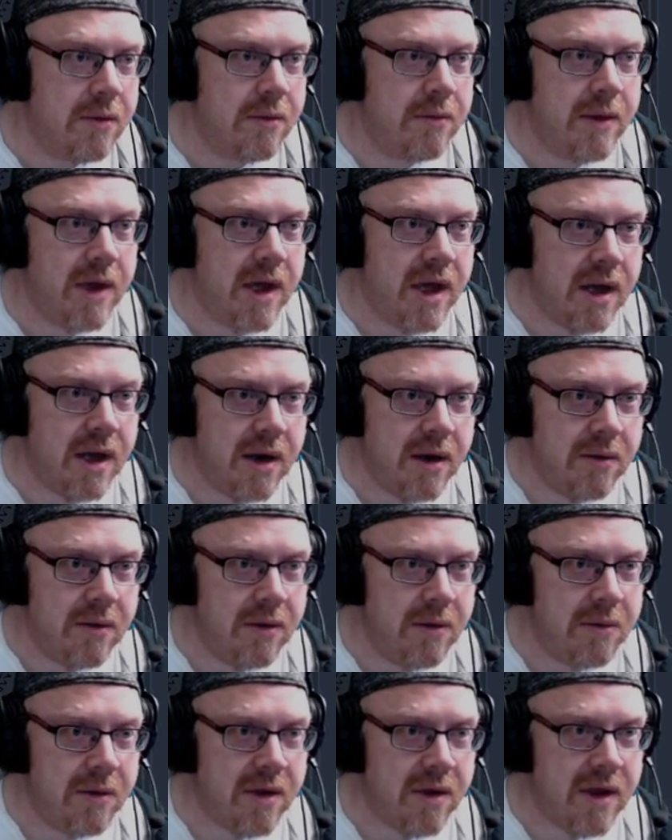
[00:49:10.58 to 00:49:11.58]
Man,
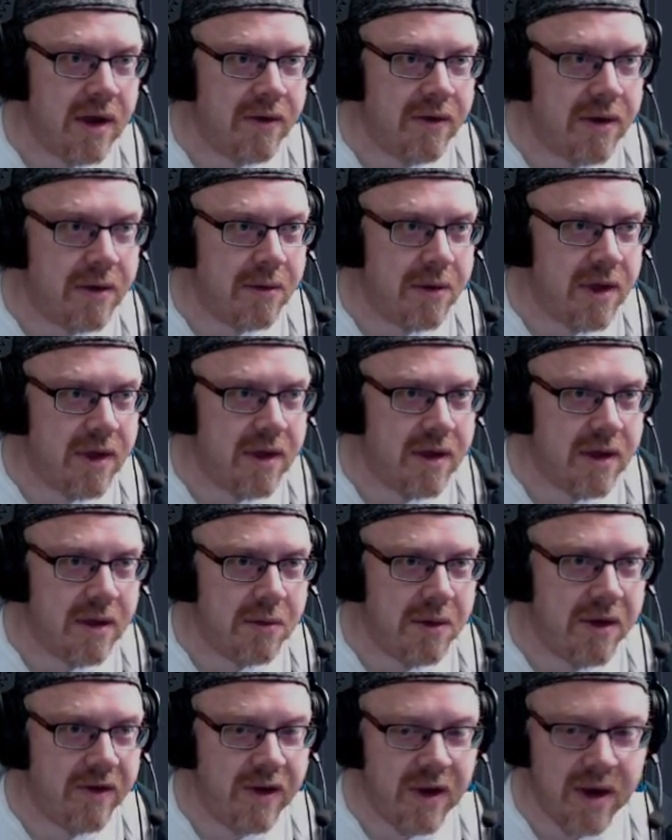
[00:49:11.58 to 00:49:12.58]
we must have some of this
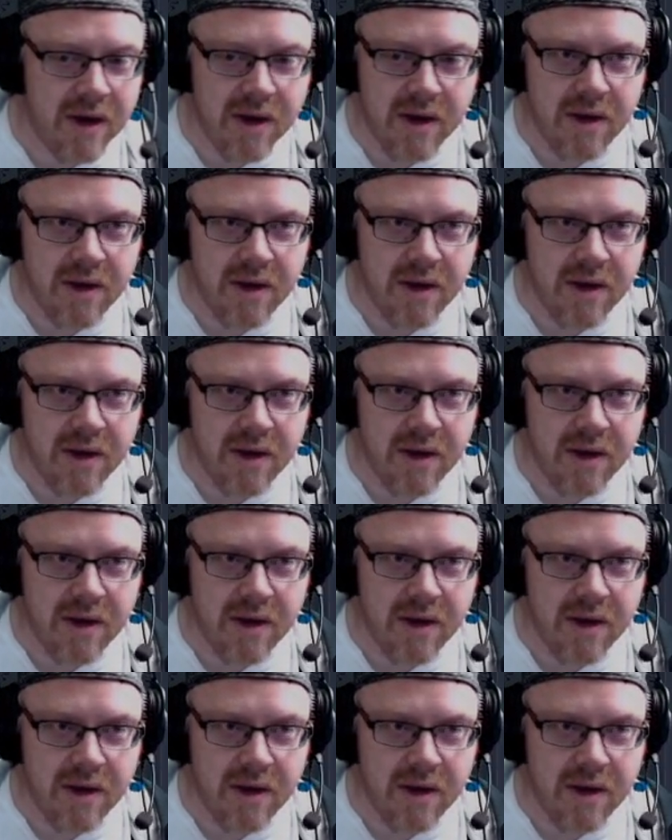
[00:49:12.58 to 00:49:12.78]
somewhere, right?